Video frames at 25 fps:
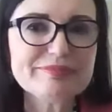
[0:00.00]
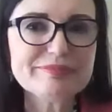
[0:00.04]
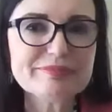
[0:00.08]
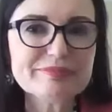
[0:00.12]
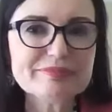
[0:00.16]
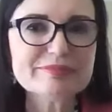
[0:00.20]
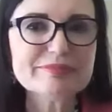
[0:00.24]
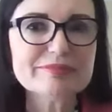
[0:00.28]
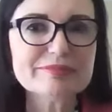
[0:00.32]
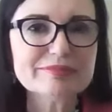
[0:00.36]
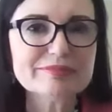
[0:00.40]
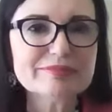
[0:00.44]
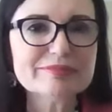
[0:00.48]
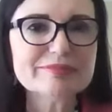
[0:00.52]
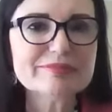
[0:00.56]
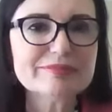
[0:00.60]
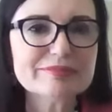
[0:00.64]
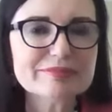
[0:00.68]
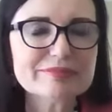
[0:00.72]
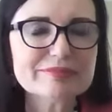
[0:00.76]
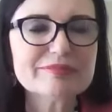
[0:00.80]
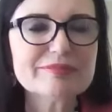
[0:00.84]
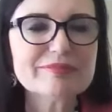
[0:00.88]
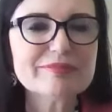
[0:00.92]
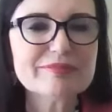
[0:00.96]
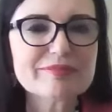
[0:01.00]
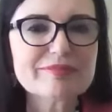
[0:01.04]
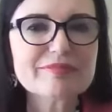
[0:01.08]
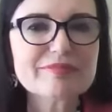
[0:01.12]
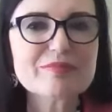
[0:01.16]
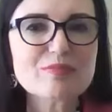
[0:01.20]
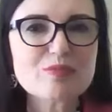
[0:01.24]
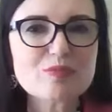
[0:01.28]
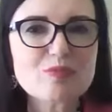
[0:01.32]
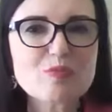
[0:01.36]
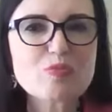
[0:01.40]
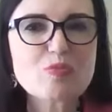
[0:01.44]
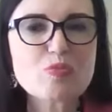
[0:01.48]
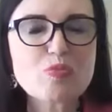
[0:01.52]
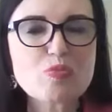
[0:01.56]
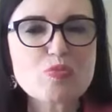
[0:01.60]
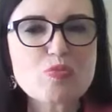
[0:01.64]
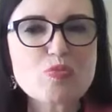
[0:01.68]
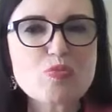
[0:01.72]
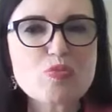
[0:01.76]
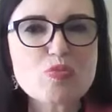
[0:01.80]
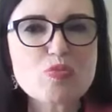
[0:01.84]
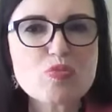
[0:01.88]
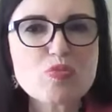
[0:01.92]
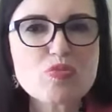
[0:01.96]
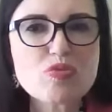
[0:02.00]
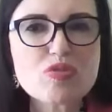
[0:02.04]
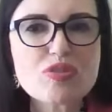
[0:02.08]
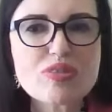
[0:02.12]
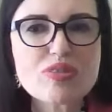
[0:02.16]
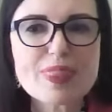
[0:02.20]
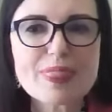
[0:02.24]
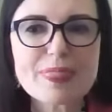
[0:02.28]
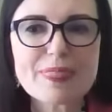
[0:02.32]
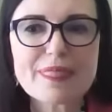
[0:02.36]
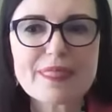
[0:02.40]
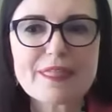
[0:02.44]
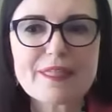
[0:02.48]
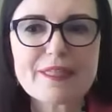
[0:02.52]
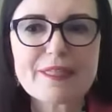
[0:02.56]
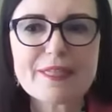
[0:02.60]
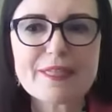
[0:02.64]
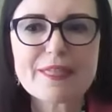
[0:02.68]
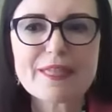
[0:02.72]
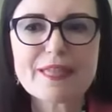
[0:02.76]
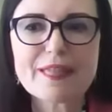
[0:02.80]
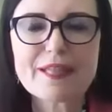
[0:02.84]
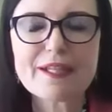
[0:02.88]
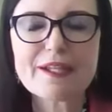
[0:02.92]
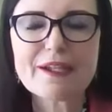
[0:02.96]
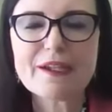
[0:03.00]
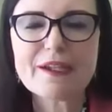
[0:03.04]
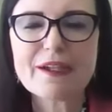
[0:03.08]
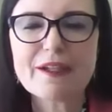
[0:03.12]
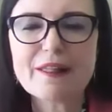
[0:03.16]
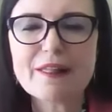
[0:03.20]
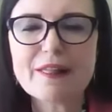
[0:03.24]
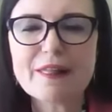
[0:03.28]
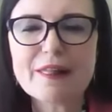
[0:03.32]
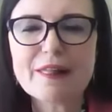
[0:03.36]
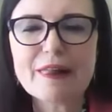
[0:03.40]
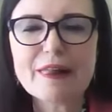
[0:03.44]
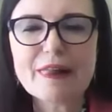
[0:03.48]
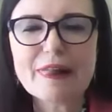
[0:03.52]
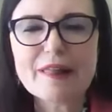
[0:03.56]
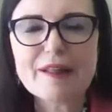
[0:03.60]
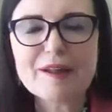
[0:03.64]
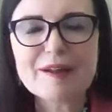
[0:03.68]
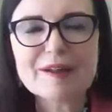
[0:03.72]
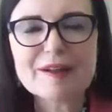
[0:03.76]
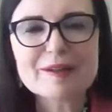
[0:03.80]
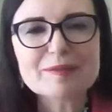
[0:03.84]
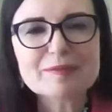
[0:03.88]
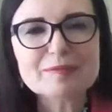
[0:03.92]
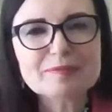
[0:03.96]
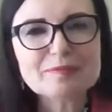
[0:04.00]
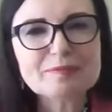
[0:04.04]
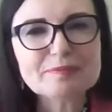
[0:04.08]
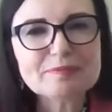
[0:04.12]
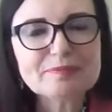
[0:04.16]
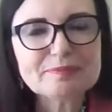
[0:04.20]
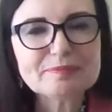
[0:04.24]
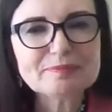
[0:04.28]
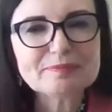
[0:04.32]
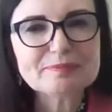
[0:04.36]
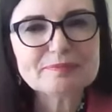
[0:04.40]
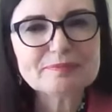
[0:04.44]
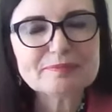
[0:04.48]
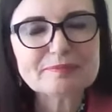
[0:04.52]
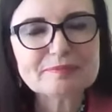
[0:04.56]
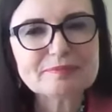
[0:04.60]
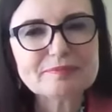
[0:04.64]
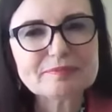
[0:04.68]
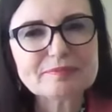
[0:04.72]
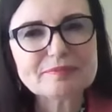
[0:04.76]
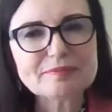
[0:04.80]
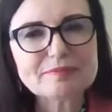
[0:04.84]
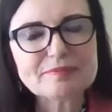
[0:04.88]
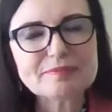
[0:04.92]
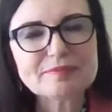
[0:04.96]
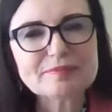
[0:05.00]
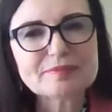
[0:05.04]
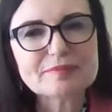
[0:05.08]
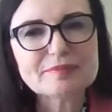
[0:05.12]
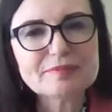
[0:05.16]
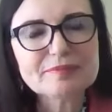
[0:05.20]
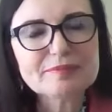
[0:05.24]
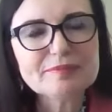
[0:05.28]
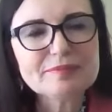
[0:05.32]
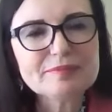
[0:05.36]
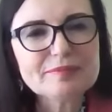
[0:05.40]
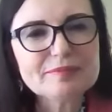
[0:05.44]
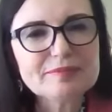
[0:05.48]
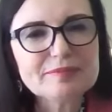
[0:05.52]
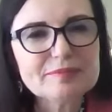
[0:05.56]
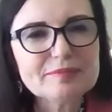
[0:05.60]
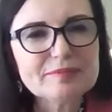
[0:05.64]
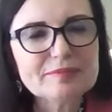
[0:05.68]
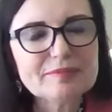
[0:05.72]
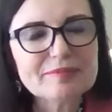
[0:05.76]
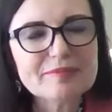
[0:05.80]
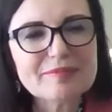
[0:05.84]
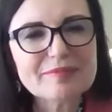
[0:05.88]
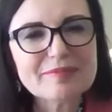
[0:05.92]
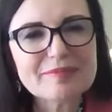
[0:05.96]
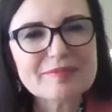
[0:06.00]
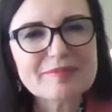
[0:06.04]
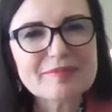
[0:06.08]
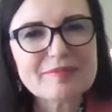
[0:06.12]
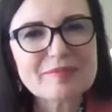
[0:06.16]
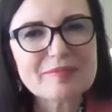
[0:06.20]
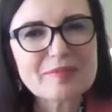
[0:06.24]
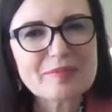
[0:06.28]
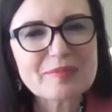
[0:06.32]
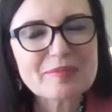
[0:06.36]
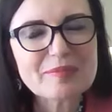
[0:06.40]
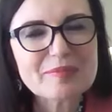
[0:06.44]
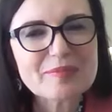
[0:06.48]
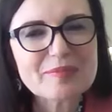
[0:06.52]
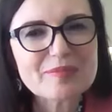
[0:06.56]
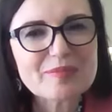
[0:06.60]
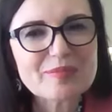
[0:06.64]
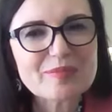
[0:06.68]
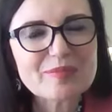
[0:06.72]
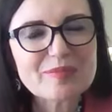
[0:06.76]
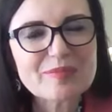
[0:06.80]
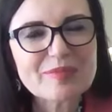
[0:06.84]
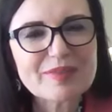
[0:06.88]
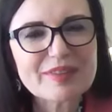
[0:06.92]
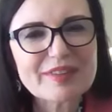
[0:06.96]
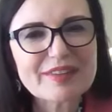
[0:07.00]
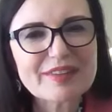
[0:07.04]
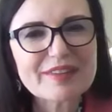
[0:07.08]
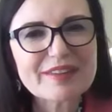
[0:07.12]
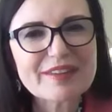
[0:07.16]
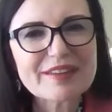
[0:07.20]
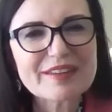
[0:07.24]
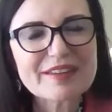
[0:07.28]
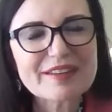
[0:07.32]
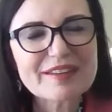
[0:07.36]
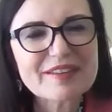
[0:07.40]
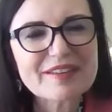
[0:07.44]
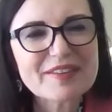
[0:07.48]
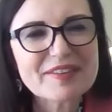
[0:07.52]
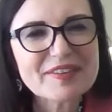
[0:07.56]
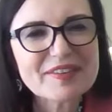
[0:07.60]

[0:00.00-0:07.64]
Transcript: Love that. So the question I have for you that I ask everyone on my podcast is one that I really enjoy, is that,